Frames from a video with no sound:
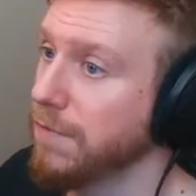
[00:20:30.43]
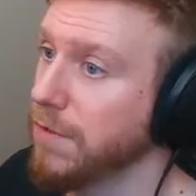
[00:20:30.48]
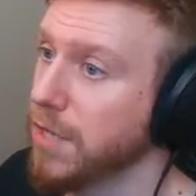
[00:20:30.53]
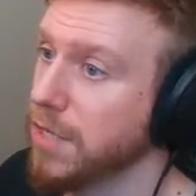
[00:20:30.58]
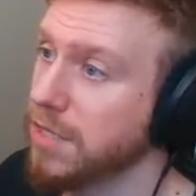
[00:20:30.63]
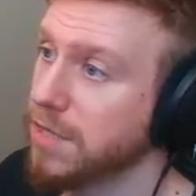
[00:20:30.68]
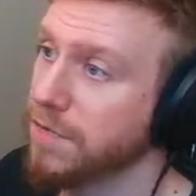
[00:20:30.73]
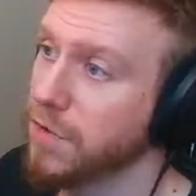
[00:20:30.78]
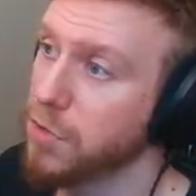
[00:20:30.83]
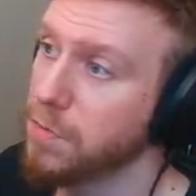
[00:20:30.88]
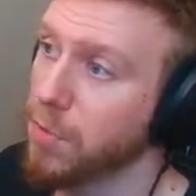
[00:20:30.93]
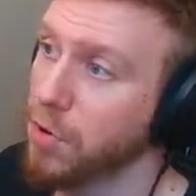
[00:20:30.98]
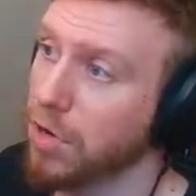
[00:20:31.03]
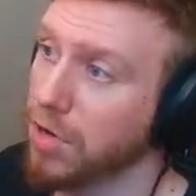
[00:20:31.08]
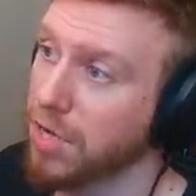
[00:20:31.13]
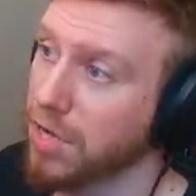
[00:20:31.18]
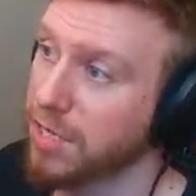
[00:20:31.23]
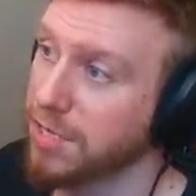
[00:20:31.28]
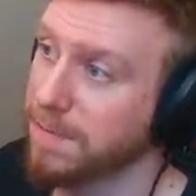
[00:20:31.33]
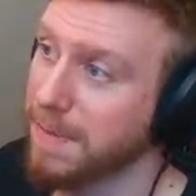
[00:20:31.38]
those of you more
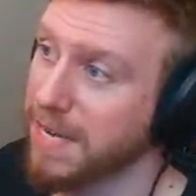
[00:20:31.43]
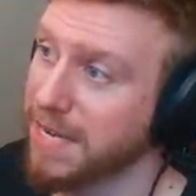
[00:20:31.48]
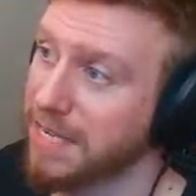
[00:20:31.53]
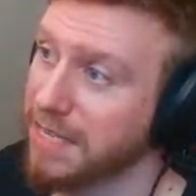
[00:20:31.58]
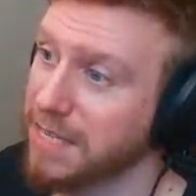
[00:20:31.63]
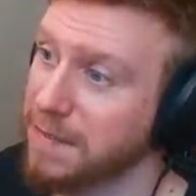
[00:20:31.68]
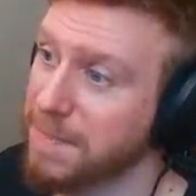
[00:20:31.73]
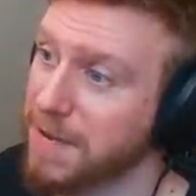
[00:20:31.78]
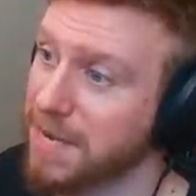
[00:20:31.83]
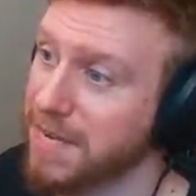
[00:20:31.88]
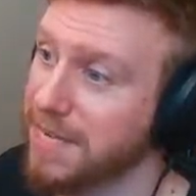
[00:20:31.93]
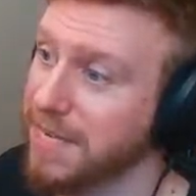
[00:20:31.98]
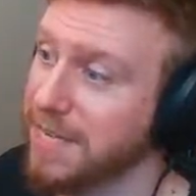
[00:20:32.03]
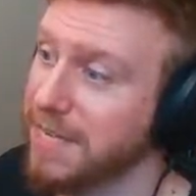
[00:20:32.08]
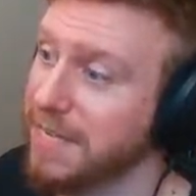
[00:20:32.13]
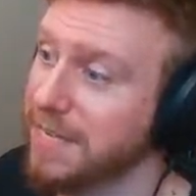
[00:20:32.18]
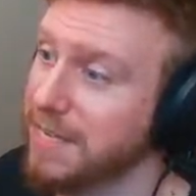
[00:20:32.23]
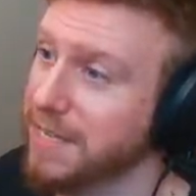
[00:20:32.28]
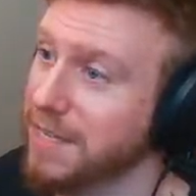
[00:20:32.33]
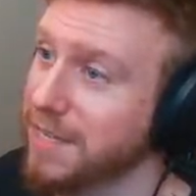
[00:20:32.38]
cosmetically
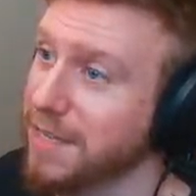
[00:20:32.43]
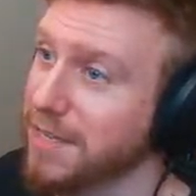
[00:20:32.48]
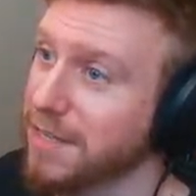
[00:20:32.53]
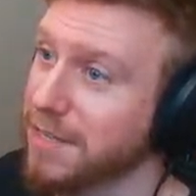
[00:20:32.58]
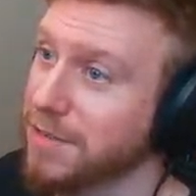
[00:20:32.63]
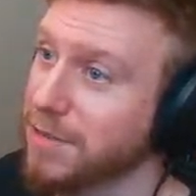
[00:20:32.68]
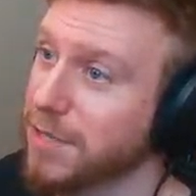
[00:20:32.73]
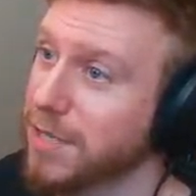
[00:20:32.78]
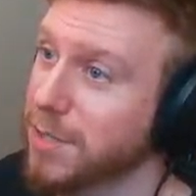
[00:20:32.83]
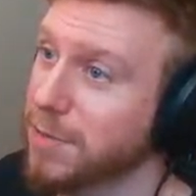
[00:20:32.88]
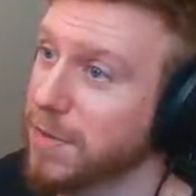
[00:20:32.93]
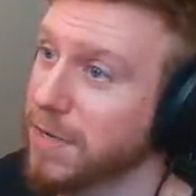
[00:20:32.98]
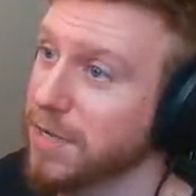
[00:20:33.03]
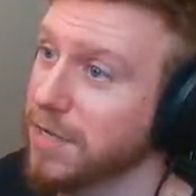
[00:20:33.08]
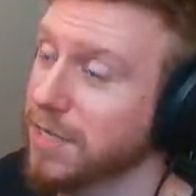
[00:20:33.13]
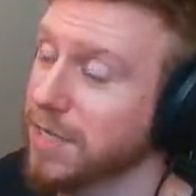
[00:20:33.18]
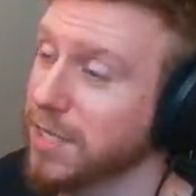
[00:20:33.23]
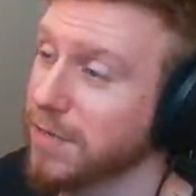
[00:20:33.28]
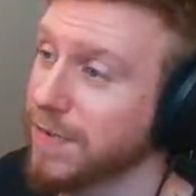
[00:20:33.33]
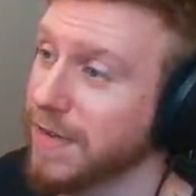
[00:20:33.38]
minded who just want to
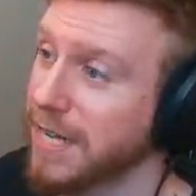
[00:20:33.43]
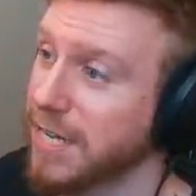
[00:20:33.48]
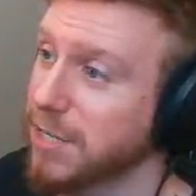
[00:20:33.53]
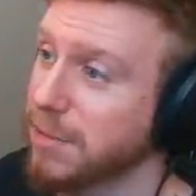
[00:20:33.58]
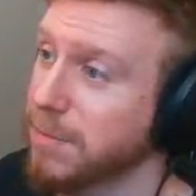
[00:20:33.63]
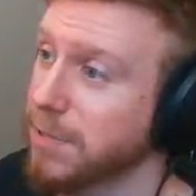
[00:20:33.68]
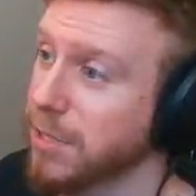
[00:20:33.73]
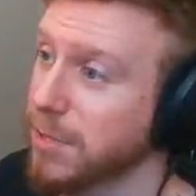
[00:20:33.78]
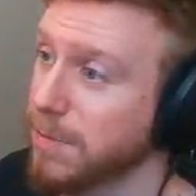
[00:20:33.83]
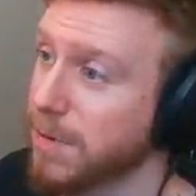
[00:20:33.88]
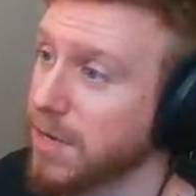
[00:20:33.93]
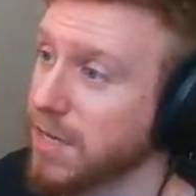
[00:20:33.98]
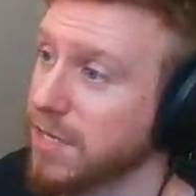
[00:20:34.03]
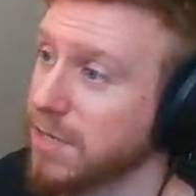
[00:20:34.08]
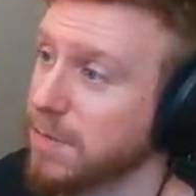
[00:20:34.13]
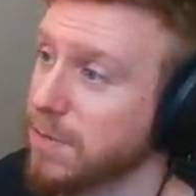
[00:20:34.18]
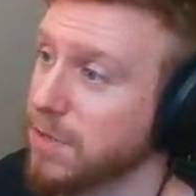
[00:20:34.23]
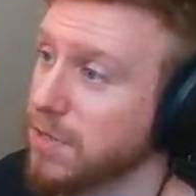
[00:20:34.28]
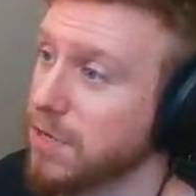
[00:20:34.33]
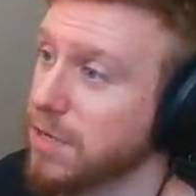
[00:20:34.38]
look as fashionable as
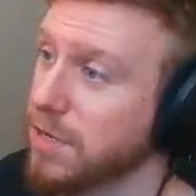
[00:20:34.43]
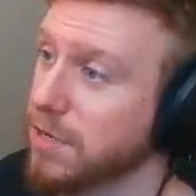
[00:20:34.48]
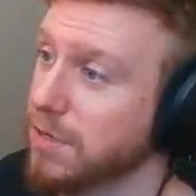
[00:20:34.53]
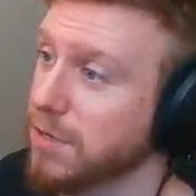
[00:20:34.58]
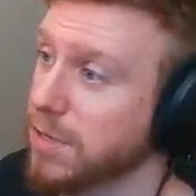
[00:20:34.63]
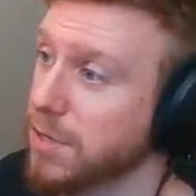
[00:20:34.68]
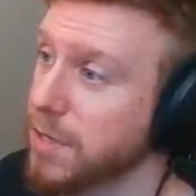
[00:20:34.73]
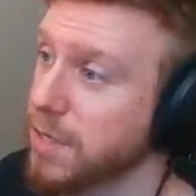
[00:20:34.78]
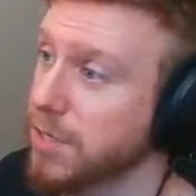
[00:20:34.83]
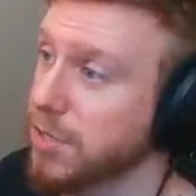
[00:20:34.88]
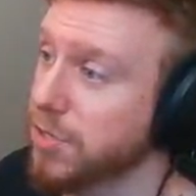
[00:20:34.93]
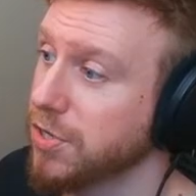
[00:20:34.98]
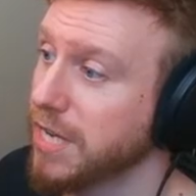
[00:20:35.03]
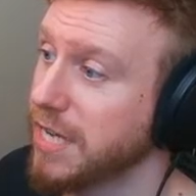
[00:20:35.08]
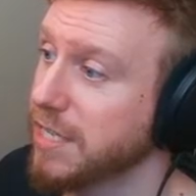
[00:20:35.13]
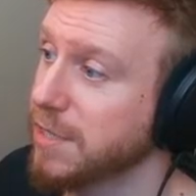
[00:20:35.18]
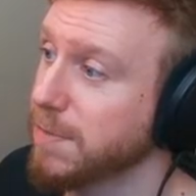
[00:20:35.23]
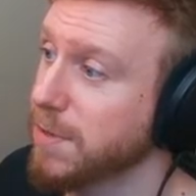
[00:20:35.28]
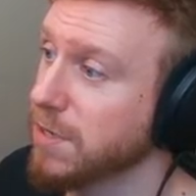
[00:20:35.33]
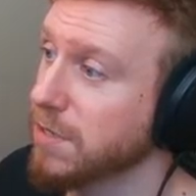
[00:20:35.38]
possible, you can also earn
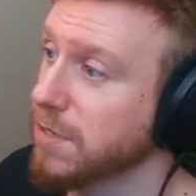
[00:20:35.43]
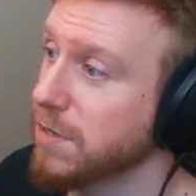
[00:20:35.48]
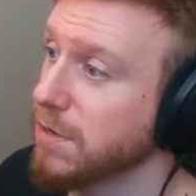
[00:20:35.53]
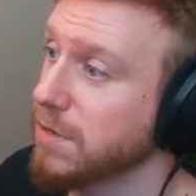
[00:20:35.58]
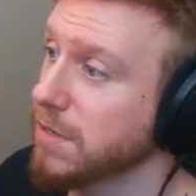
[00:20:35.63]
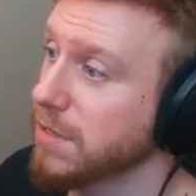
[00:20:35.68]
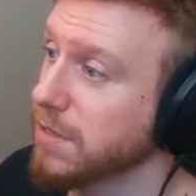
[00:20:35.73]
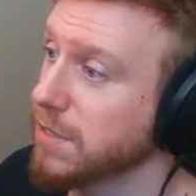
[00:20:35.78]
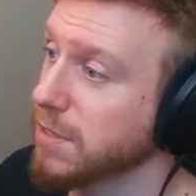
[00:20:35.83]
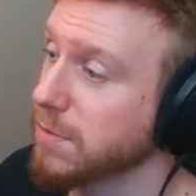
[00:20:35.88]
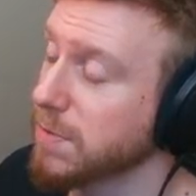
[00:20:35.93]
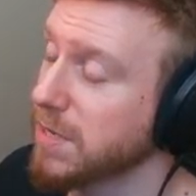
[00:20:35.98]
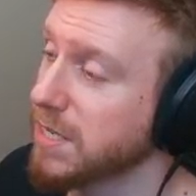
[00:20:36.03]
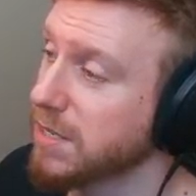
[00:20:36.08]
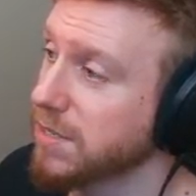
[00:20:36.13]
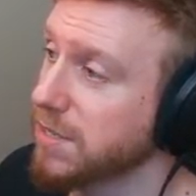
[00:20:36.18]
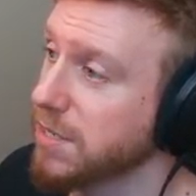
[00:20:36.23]
transmog tokens as well.